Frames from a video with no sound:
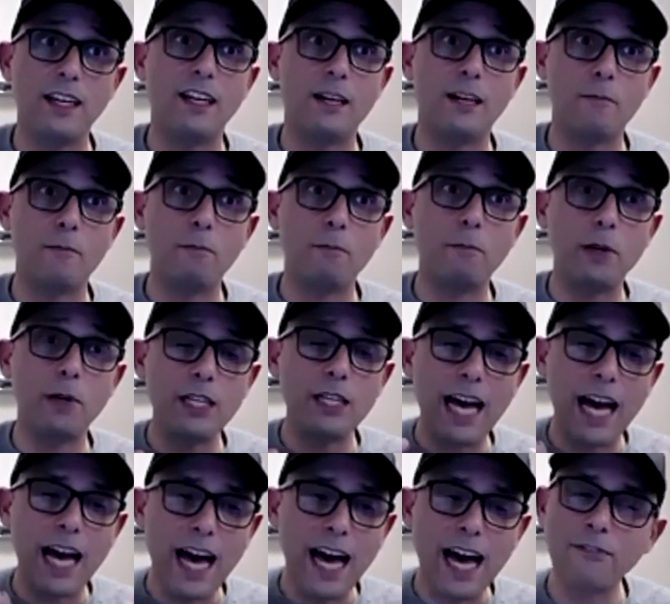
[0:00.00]
Um, but you
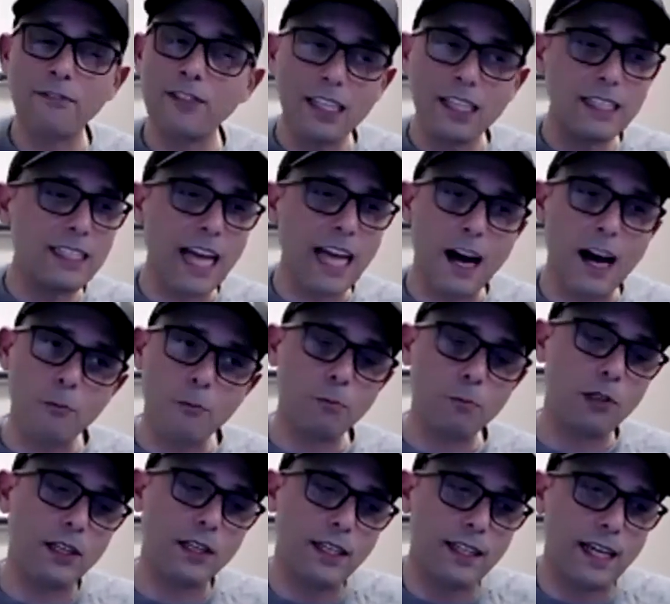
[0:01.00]
have to
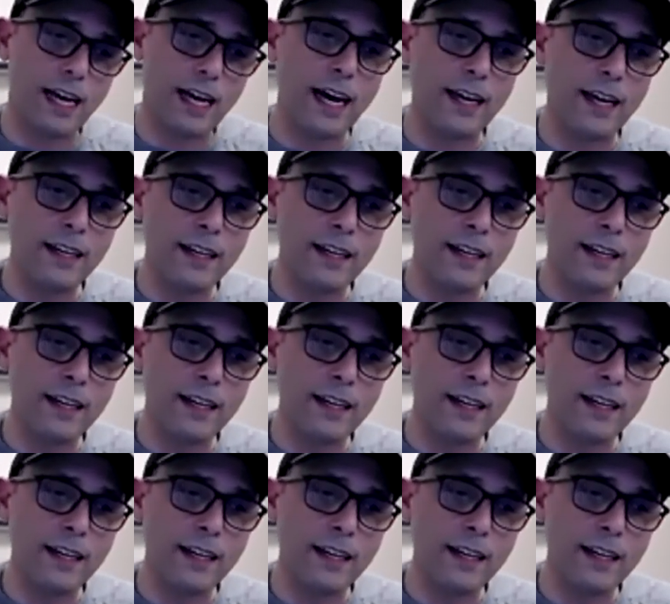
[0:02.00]
downplay that